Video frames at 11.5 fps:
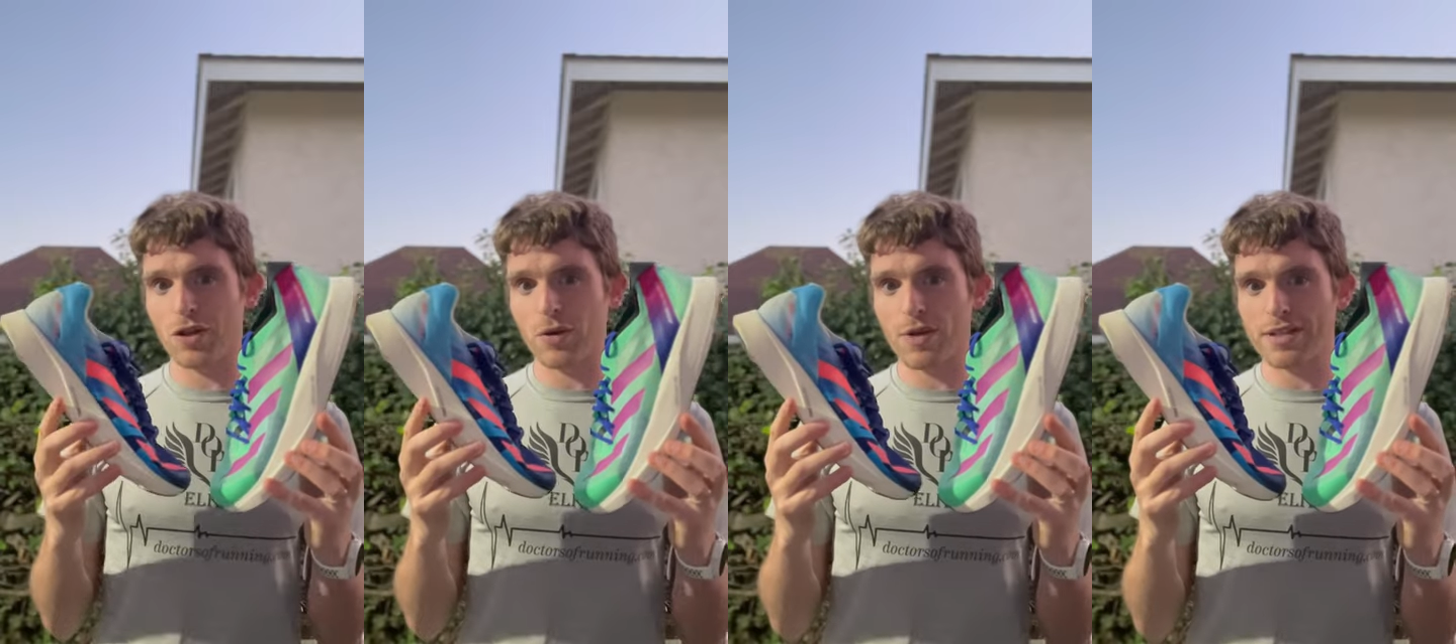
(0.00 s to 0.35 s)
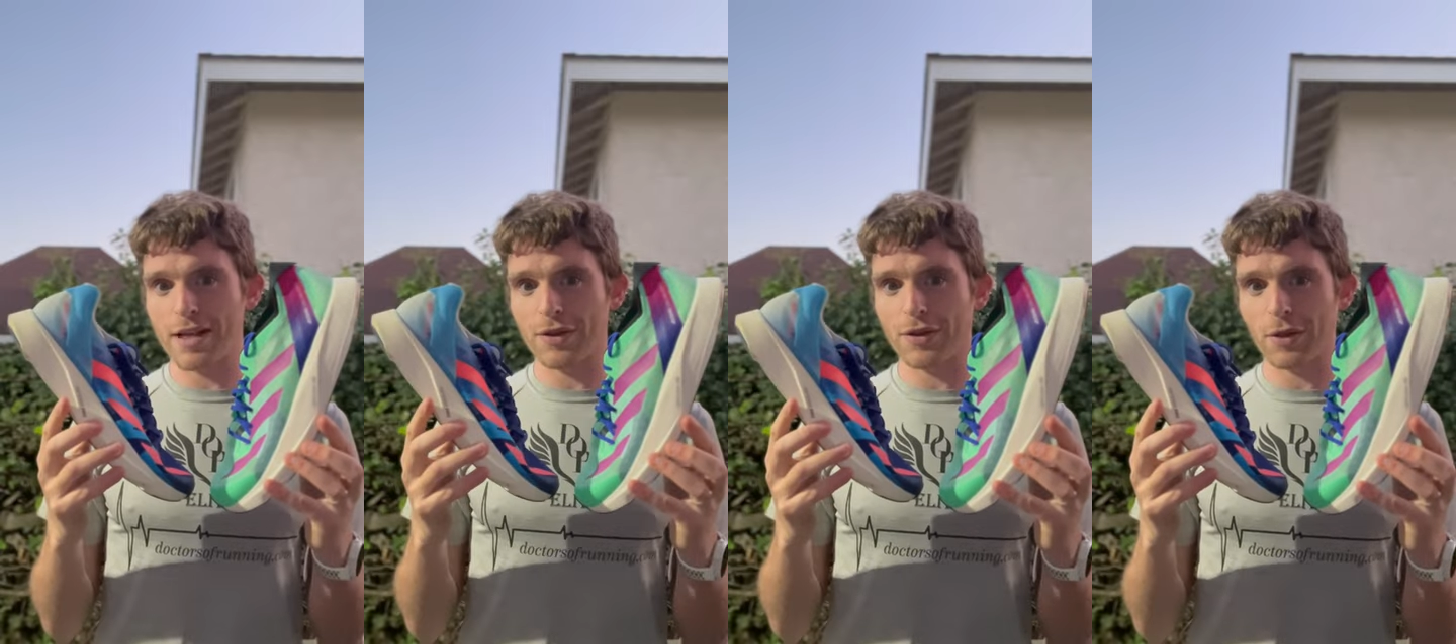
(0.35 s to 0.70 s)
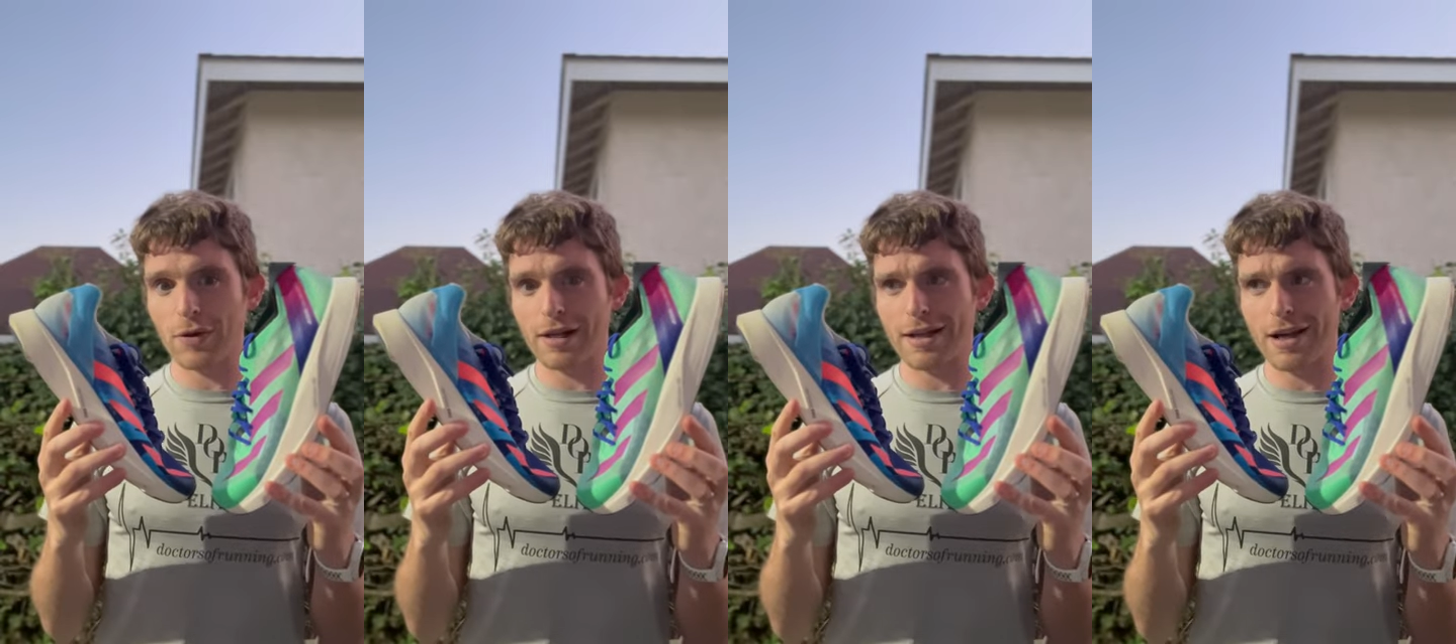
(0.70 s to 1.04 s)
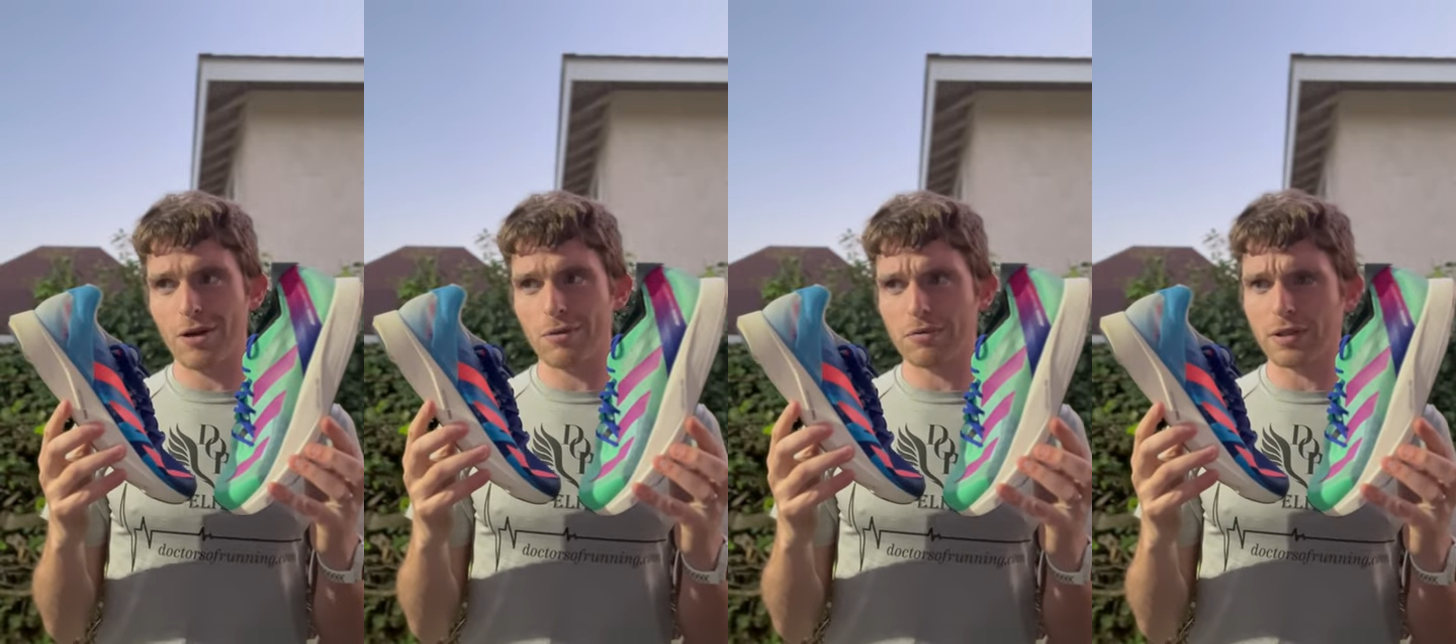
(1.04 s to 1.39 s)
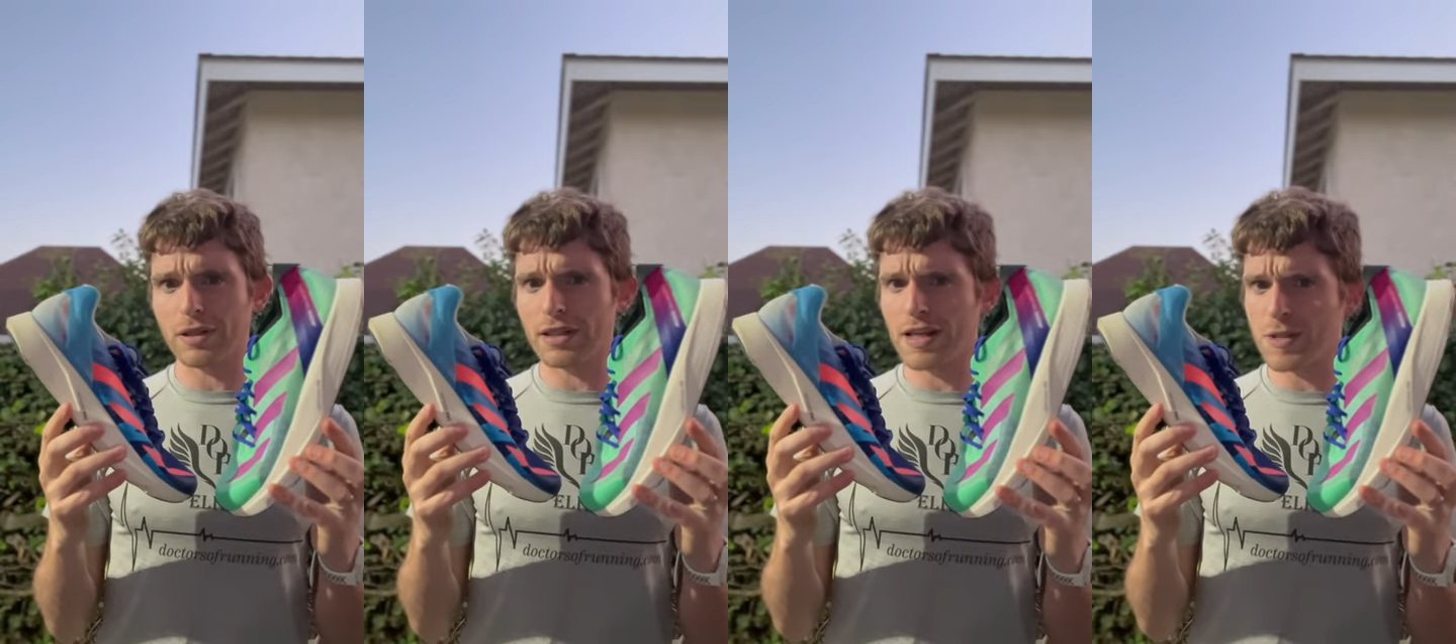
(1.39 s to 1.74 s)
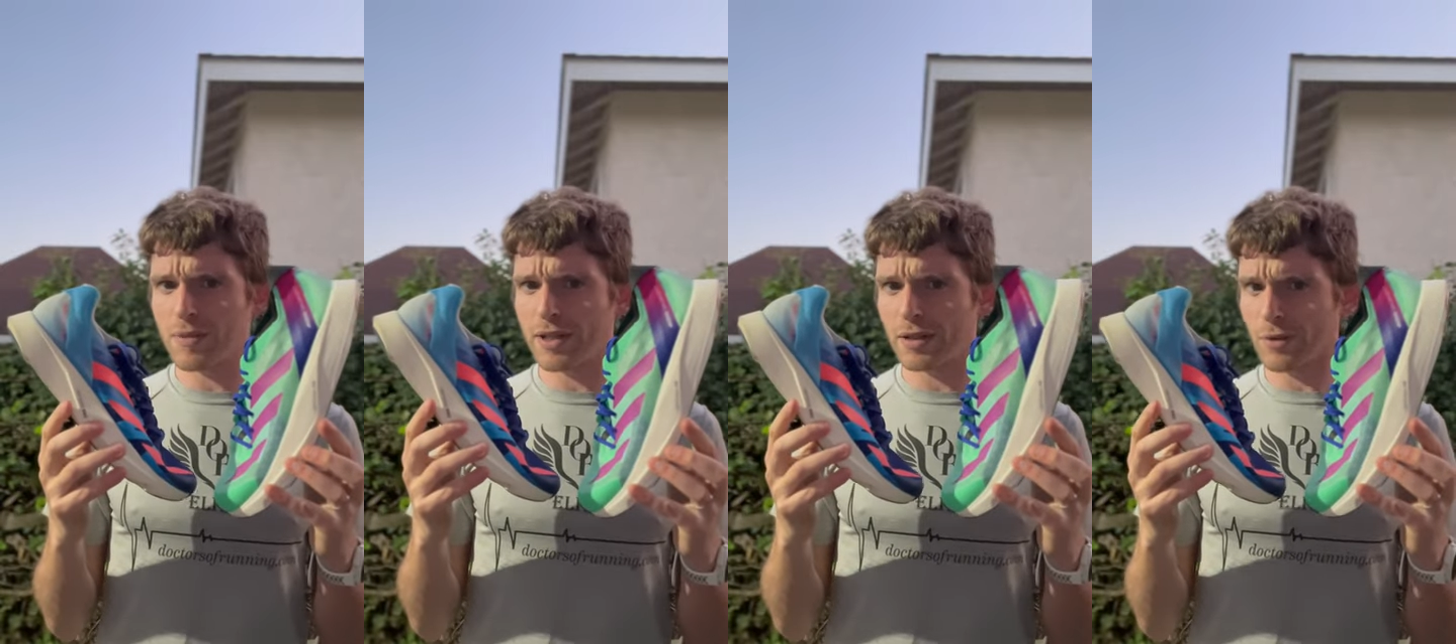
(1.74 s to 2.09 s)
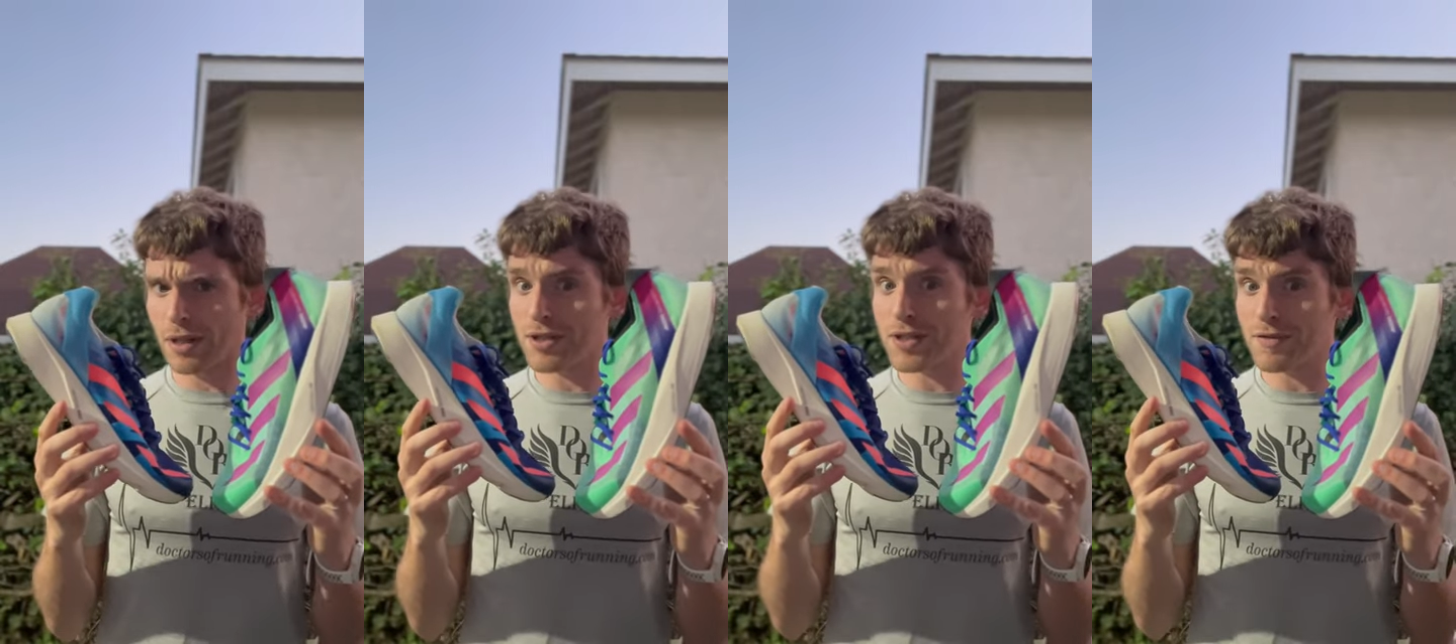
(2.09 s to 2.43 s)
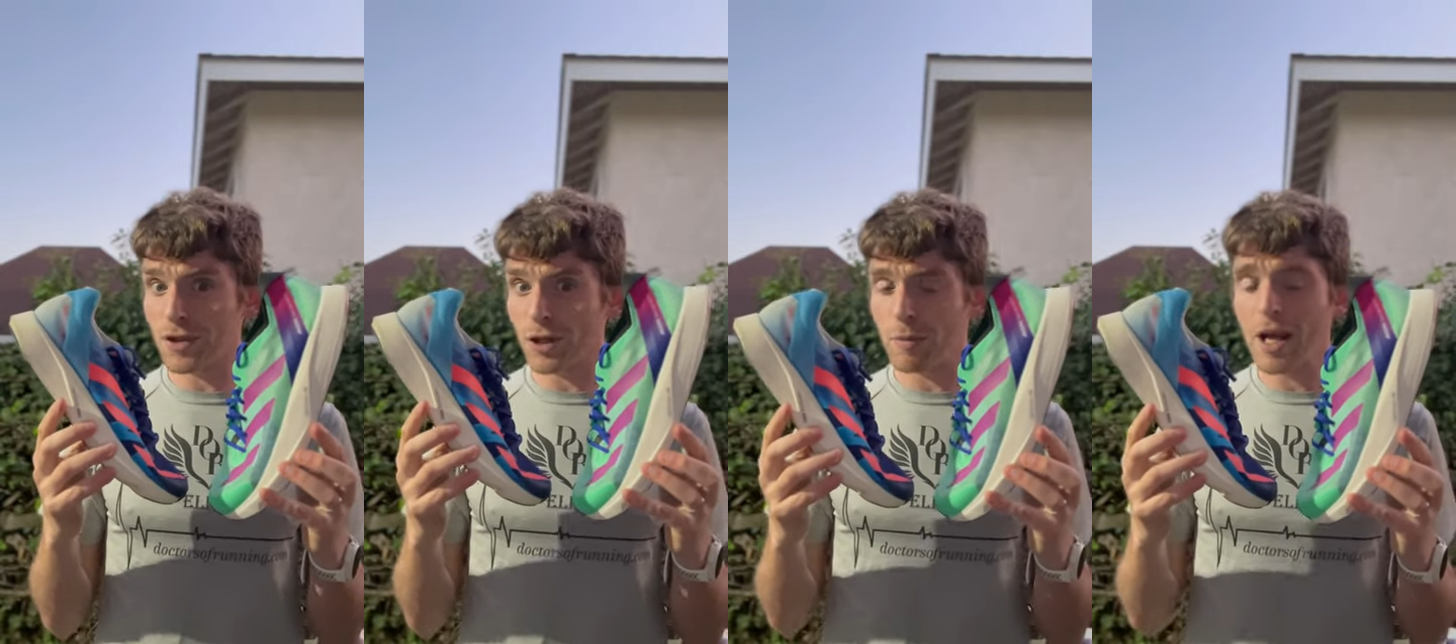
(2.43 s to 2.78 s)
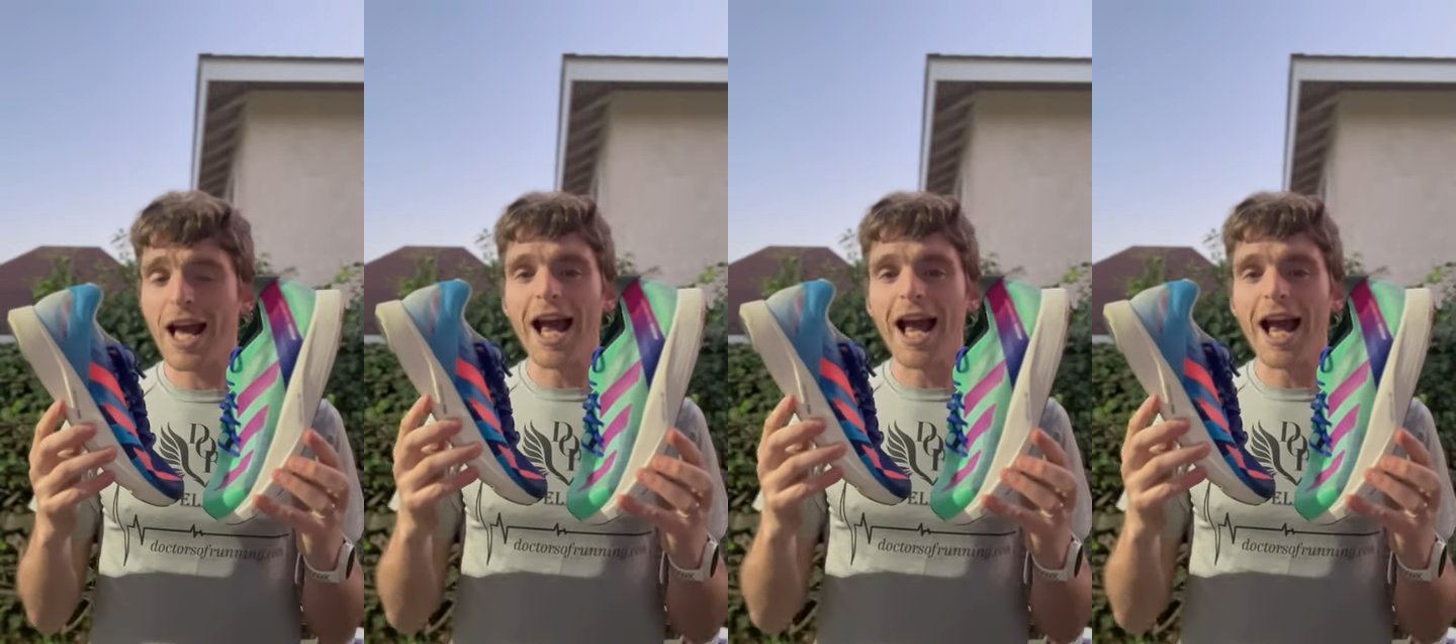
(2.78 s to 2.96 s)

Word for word: than what's out there right now, a little less being relative term,